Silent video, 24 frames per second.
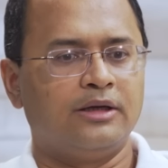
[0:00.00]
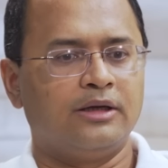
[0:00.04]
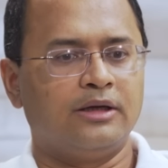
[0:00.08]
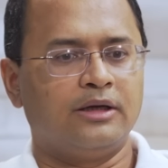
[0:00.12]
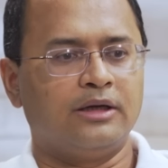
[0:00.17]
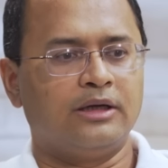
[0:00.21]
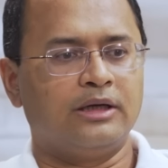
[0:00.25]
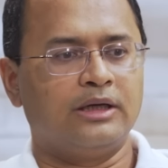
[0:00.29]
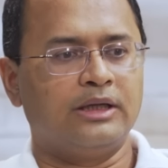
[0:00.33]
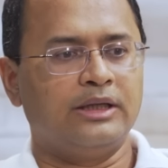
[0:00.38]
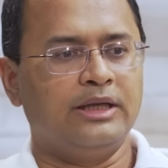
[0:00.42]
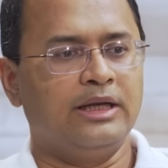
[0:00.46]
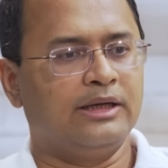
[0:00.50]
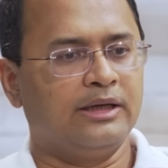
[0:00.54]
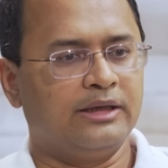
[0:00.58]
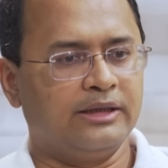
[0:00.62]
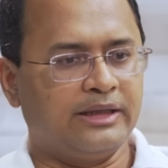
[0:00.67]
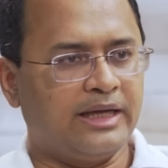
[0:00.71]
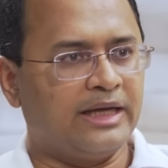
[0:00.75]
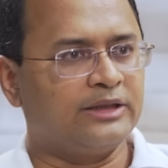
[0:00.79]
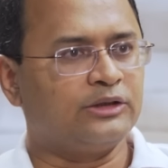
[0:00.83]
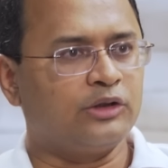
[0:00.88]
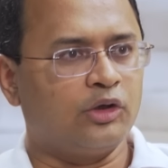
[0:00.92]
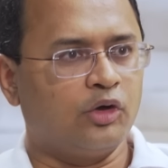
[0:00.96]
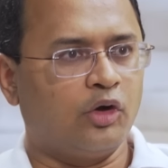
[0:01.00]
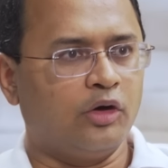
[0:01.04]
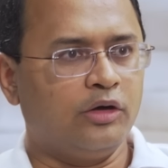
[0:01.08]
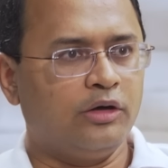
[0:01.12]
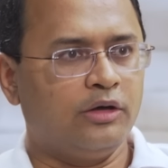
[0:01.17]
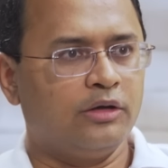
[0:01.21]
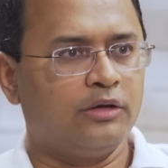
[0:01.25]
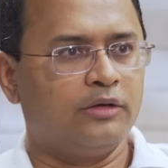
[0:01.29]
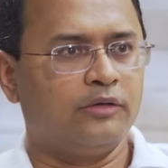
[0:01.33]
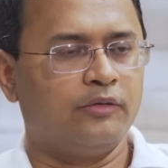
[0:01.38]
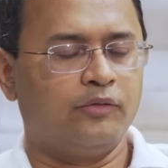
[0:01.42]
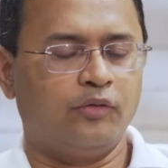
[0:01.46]
Neelkanth, thanks a lot
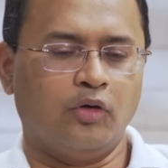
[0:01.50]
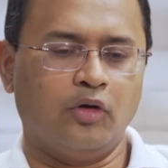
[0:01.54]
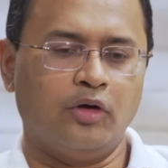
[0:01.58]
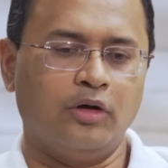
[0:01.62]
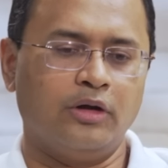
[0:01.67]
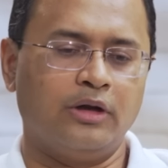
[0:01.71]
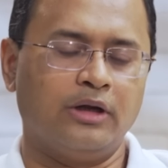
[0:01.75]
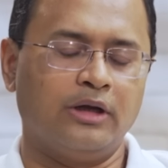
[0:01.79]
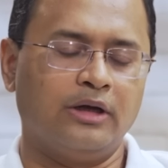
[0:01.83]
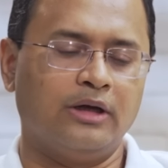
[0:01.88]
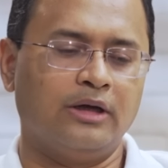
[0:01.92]
for